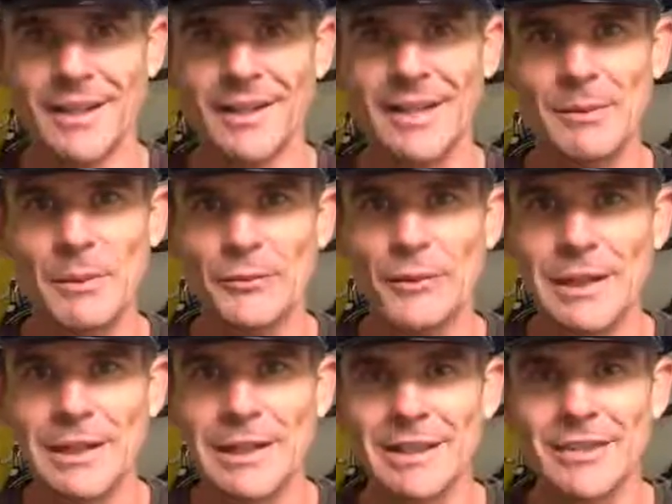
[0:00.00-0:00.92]
Samuel
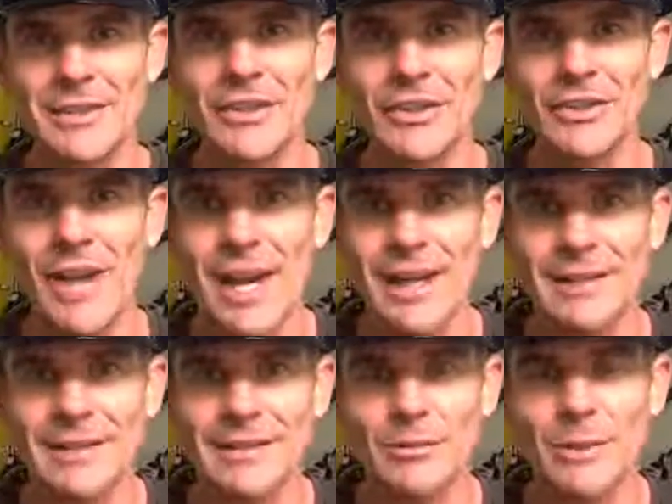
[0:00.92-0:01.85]
Freelee, she's a
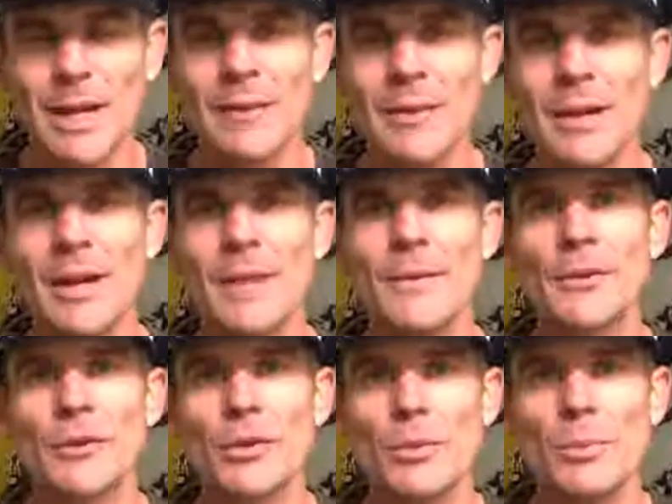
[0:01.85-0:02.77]
cyclist. We are the
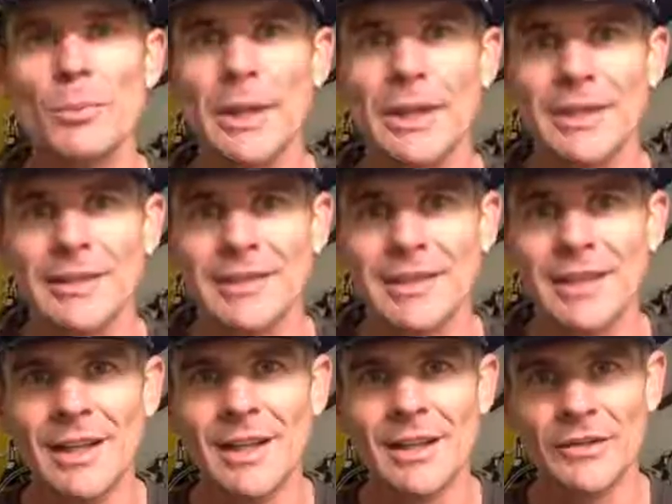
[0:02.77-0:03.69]
two biggest
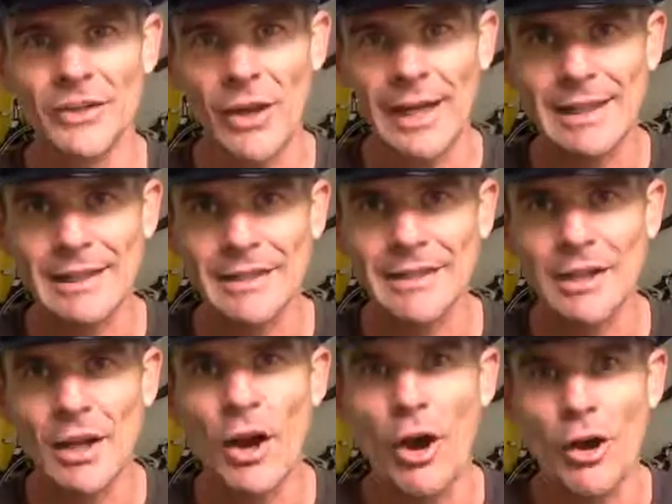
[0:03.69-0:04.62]
cyclists
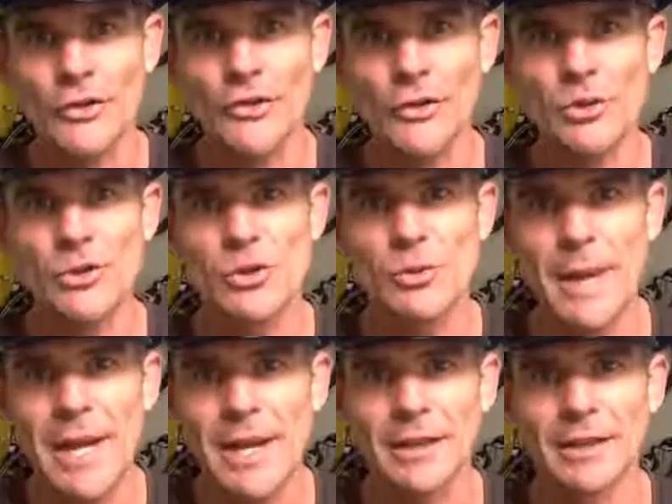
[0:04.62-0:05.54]
on social
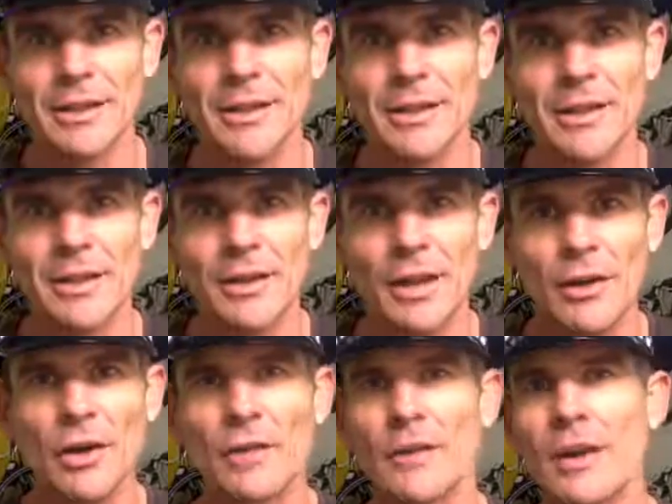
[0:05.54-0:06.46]
media. I've
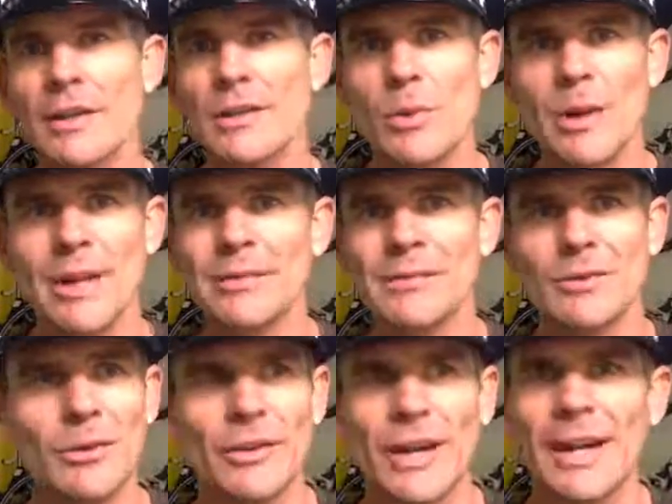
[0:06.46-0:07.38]
got over like
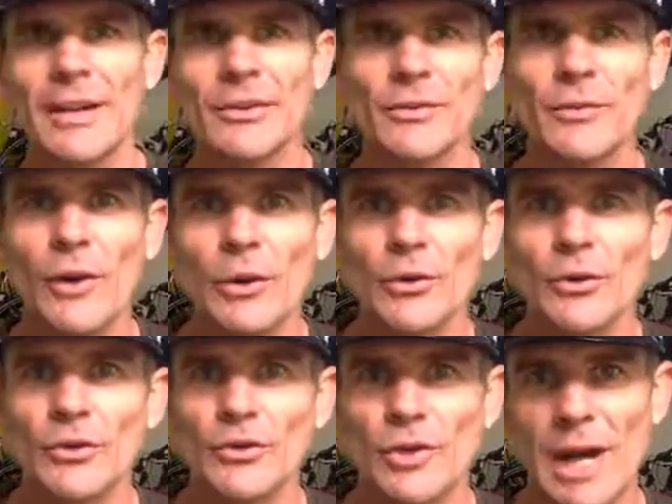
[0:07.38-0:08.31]
22,000 followers on
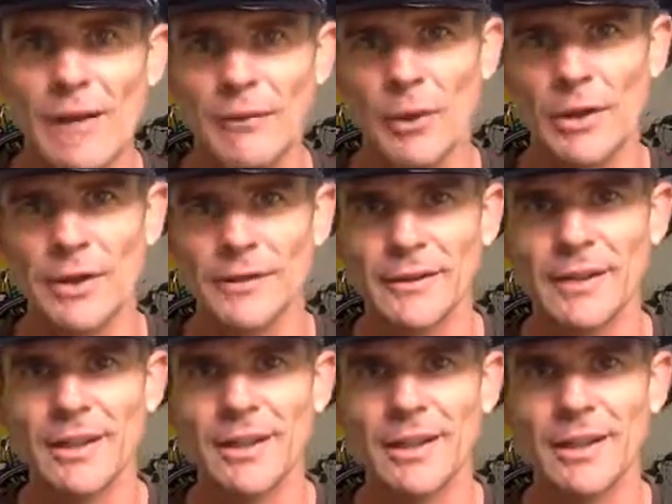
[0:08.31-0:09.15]
Strava or whatever.